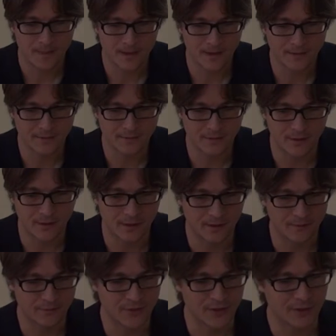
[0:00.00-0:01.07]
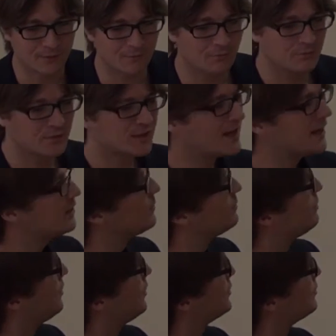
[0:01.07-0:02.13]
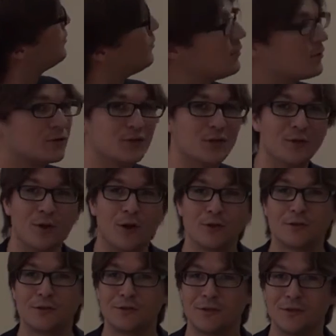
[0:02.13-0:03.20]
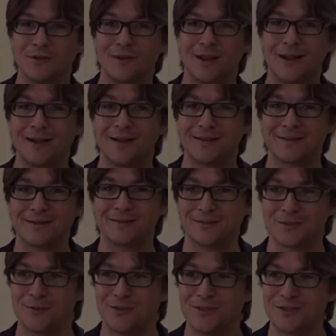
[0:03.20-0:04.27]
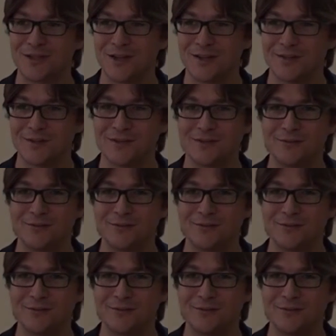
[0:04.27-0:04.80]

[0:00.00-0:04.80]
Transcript: and the scatter plot looks a lot like, so these are the